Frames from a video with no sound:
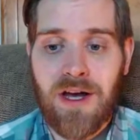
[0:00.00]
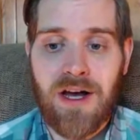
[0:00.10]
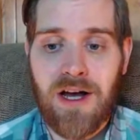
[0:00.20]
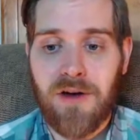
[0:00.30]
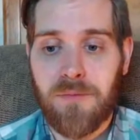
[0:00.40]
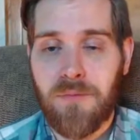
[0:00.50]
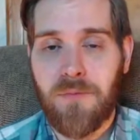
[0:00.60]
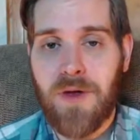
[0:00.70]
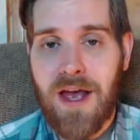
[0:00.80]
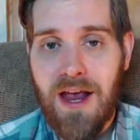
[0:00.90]

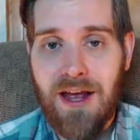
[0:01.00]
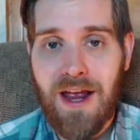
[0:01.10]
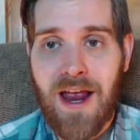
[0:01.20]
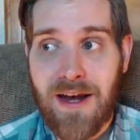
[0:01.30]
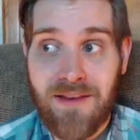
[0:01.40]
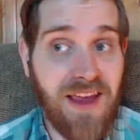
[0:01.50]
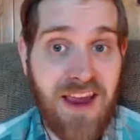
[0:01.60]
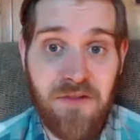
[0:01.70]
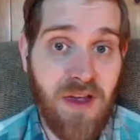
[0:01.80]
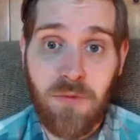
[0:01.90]
And
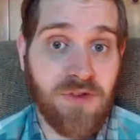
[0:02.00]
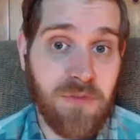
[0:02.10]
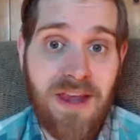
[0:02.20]
it was